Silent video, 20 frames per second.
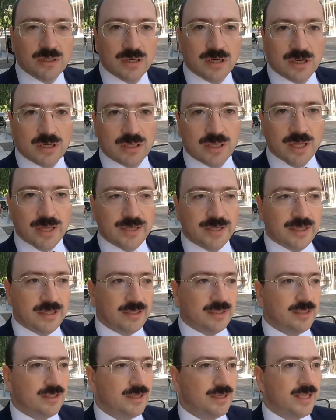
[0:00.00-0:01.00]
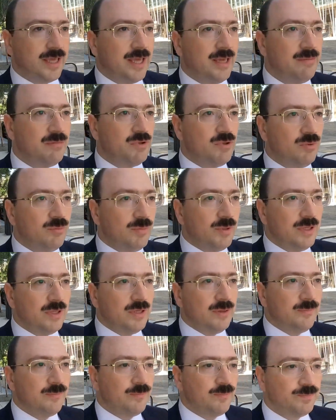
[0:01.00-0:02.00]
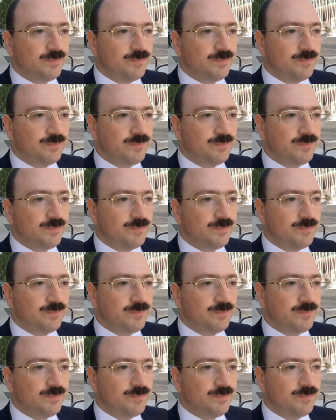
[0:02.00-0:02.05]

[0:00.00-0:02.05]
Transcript: A client came to me